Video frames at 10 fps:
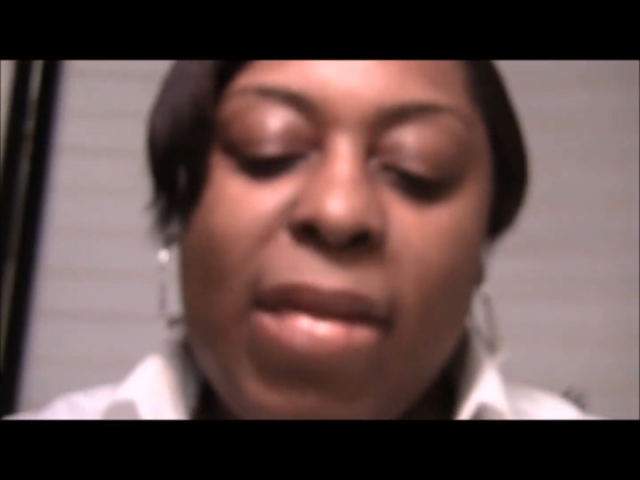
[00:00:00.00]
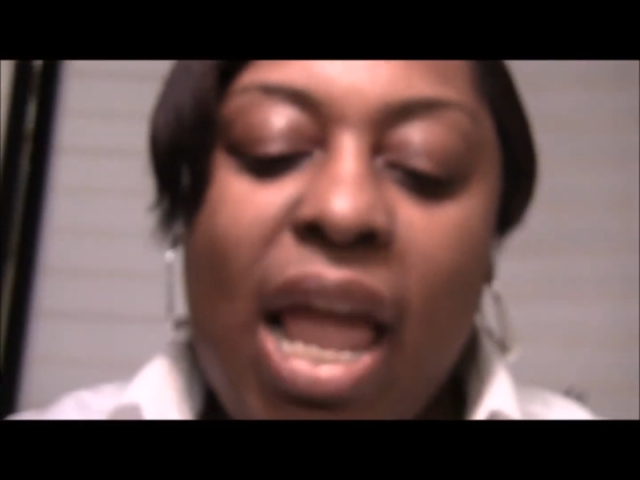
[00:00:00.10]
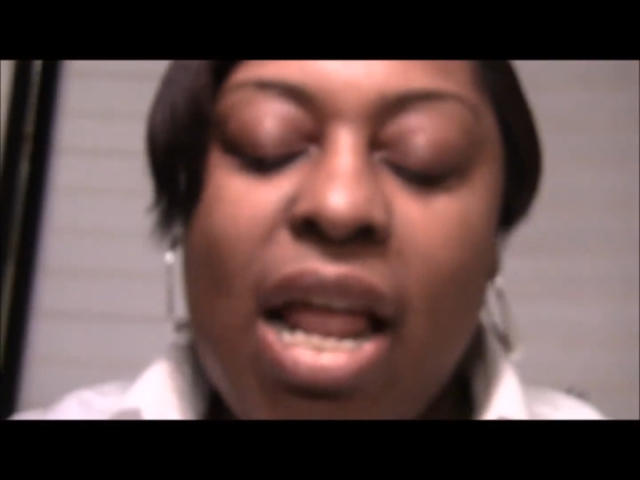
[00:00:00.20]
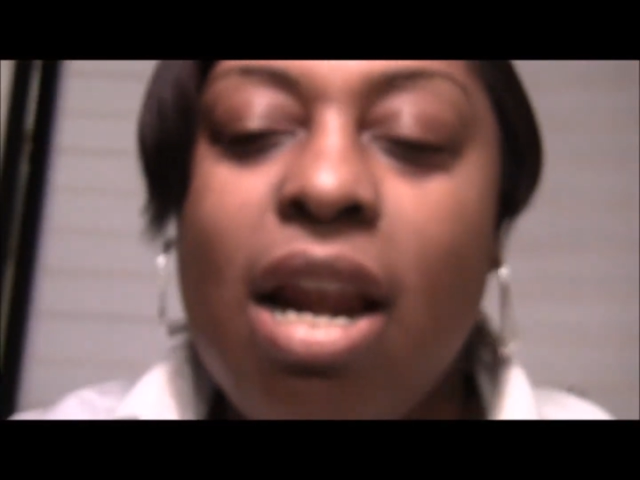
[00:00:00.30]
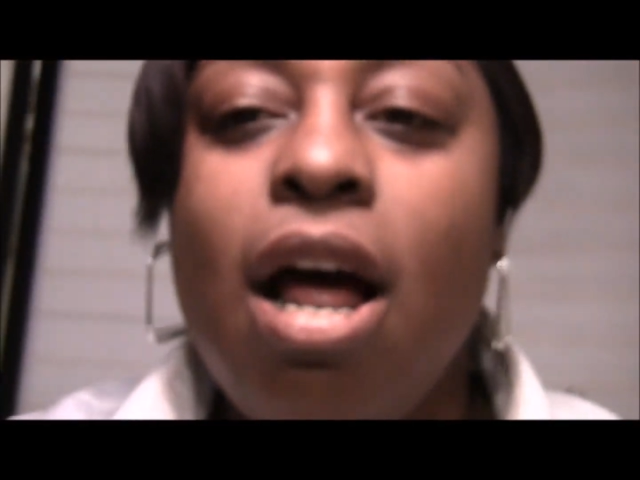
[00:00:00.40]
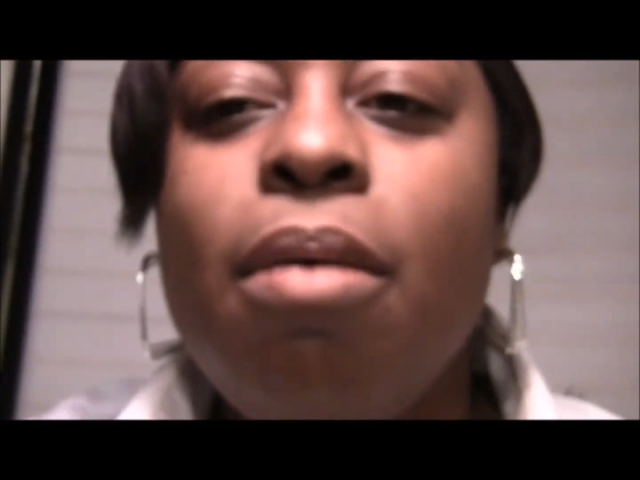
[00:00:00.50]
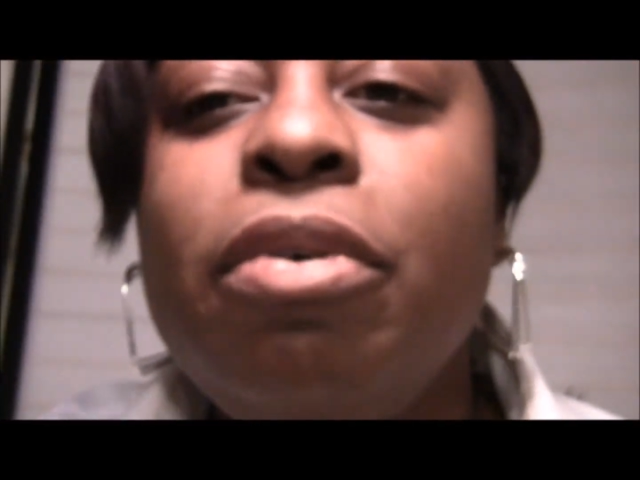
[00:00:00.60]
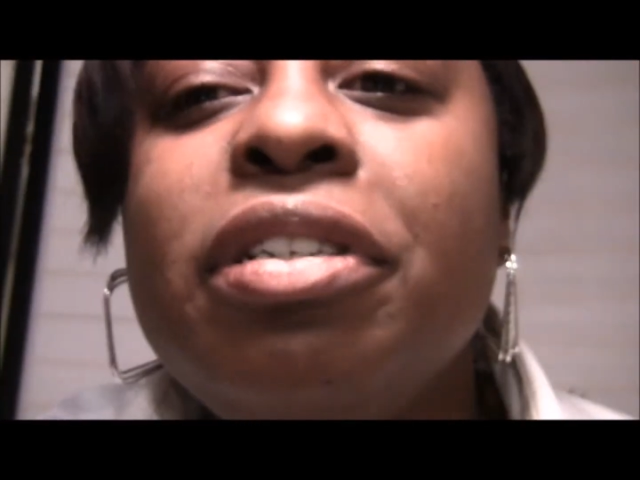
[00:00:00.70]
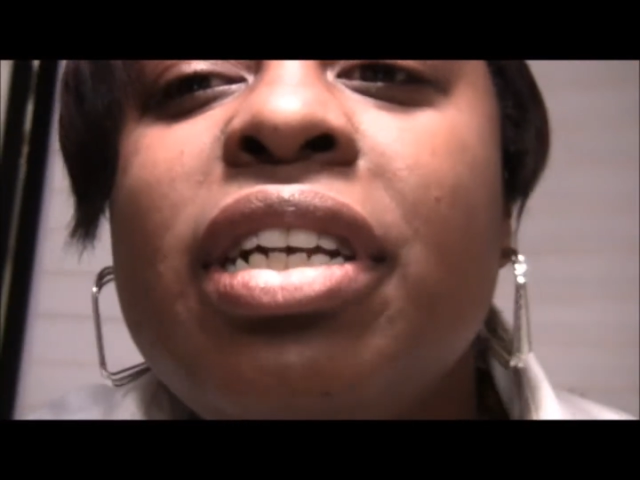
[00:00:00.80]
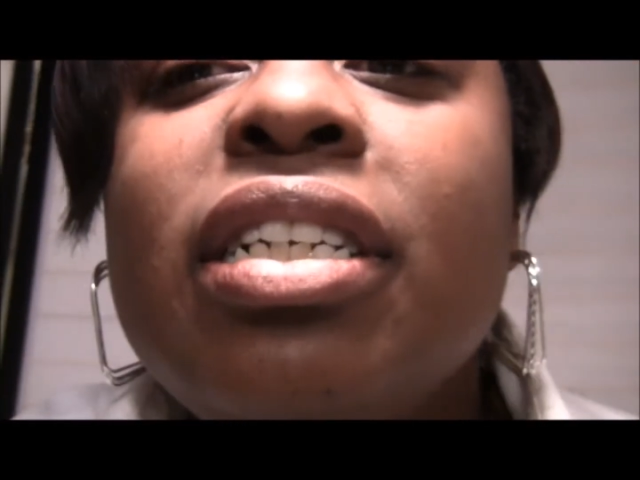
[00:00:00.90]
And it
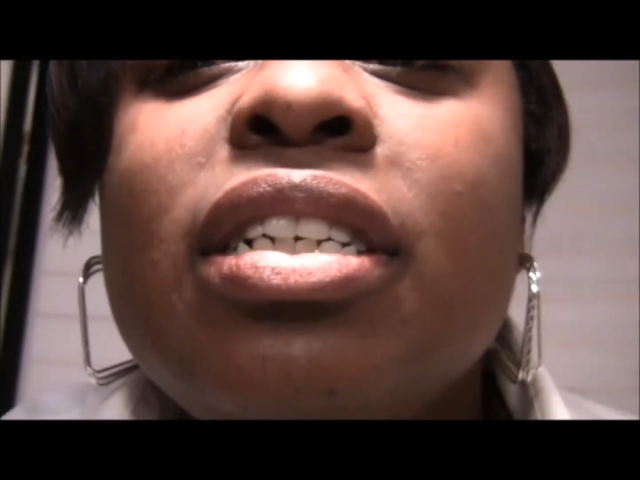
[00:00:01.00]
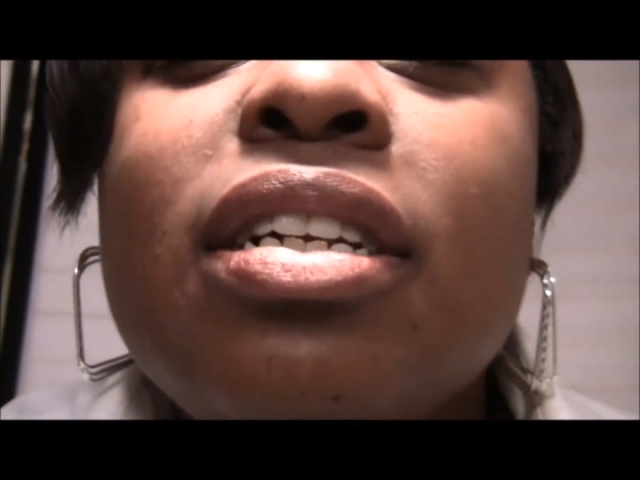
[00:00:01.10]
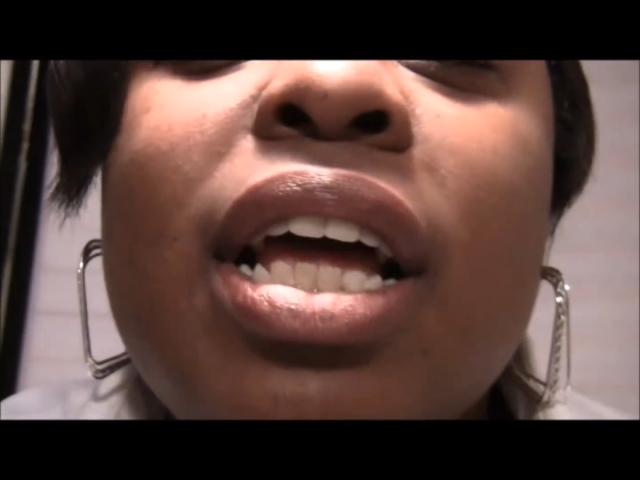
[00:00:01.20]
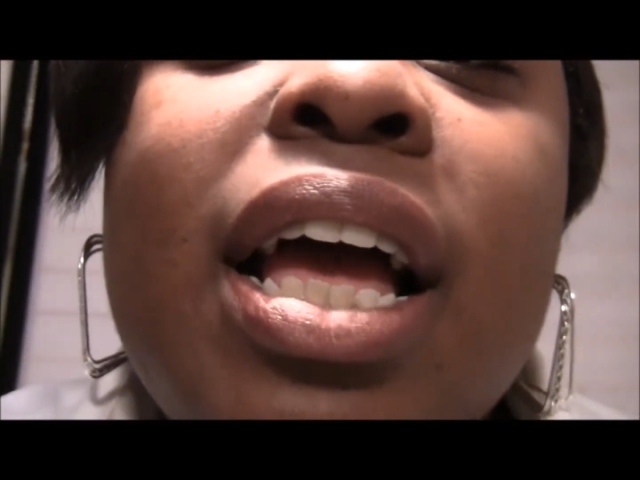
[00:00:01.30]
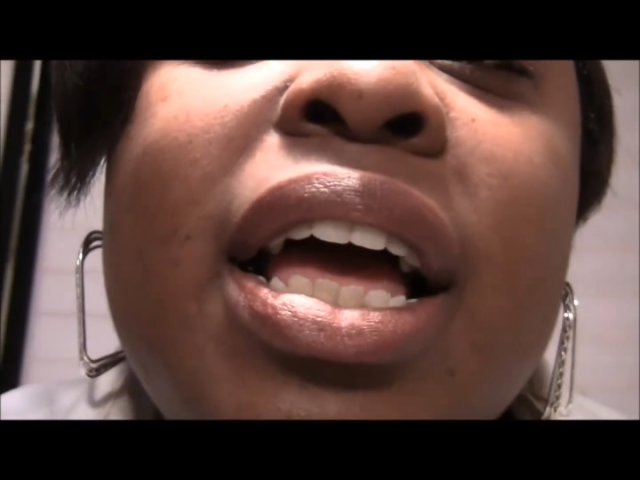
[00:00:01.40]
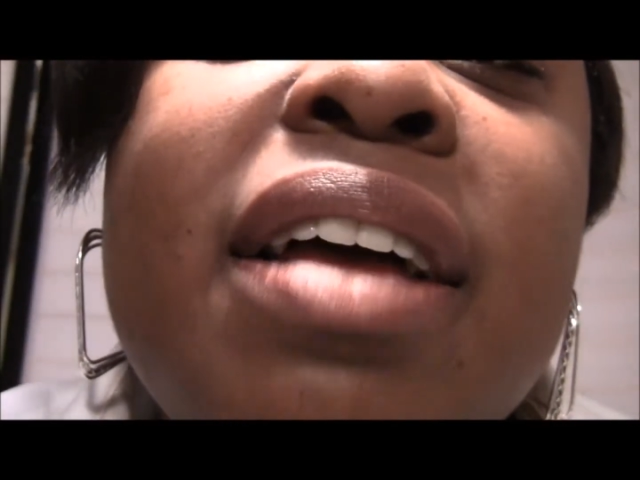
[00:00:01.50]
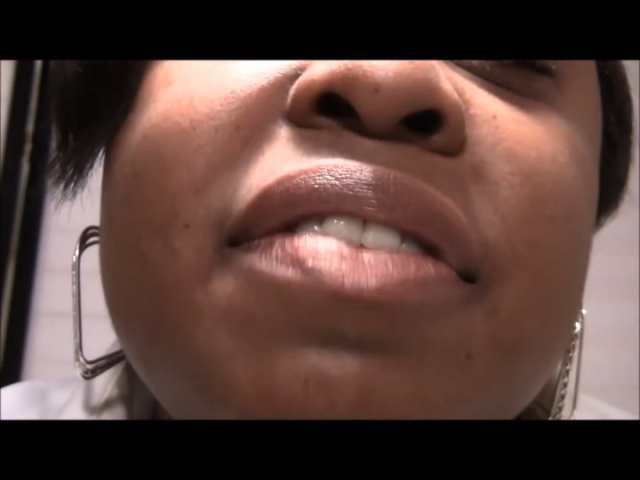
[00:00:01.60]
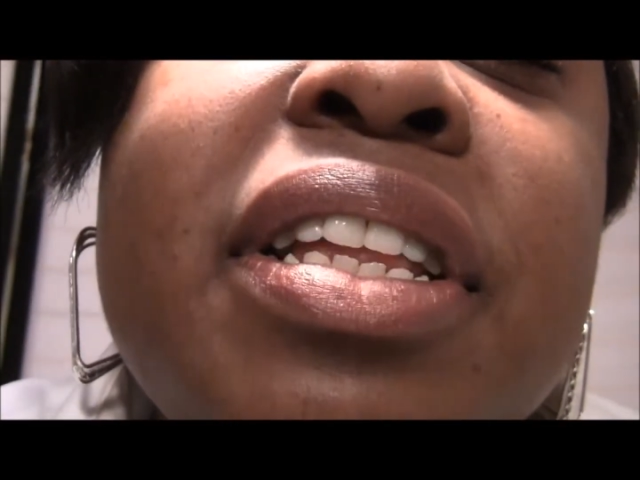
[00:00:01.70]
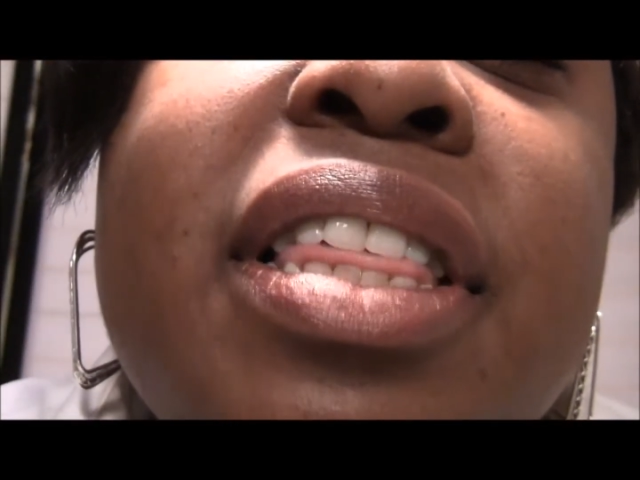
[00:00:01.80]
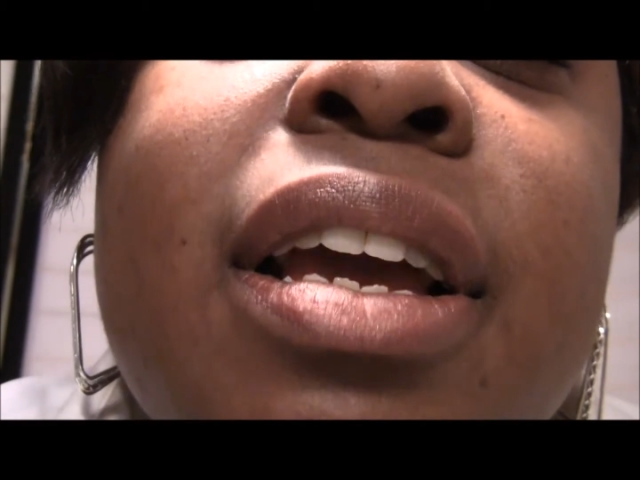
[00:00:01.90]
almost doesn't look like I have
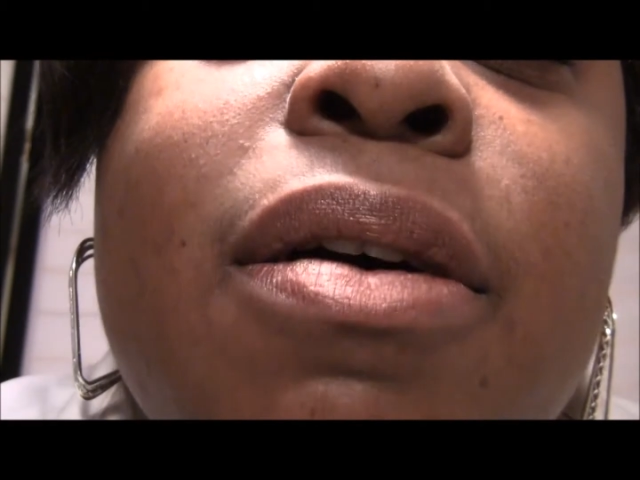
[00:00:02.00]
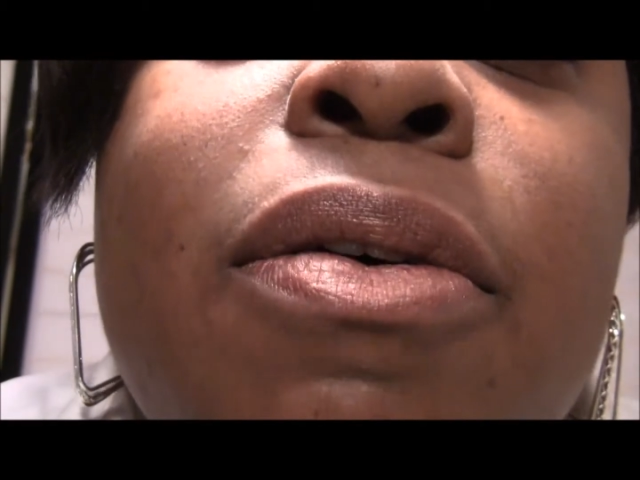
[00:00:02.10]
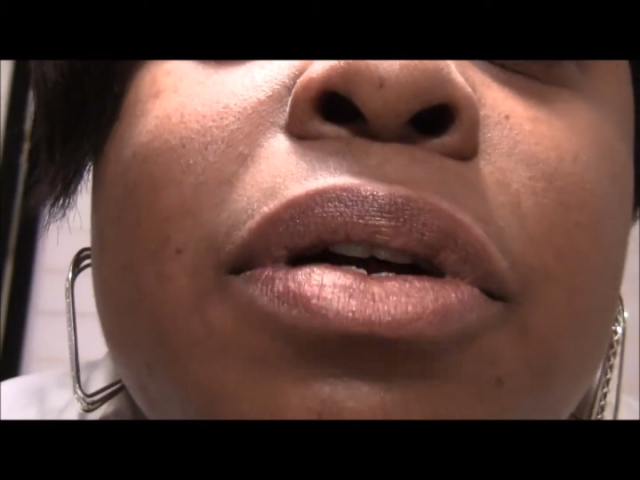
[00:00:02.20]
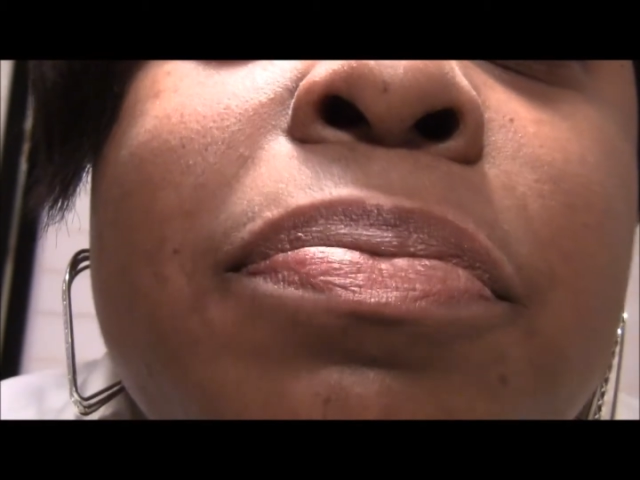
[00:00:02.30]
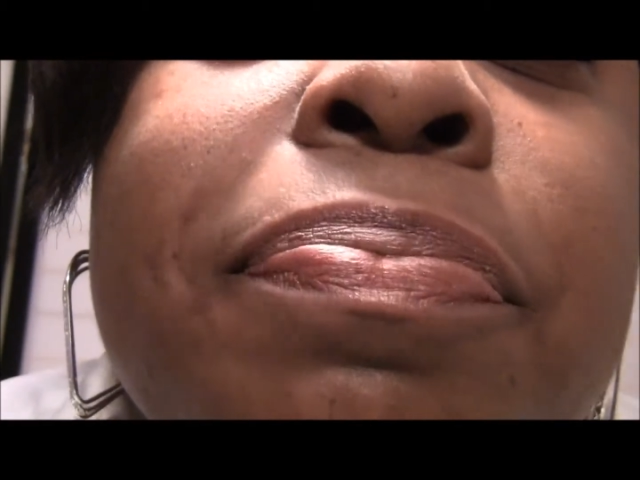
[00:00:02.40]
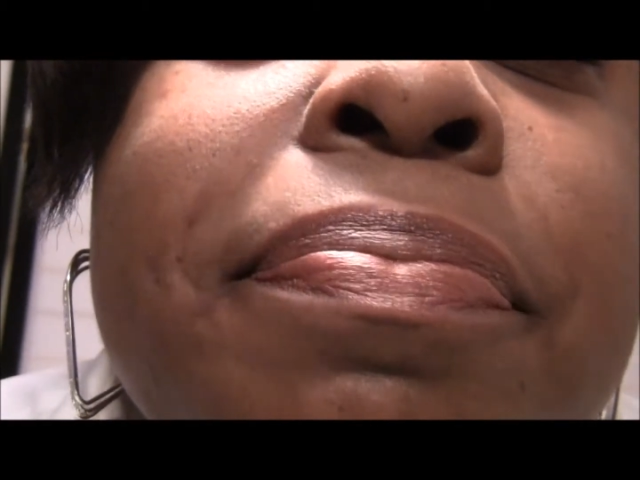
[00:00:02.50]
anything on.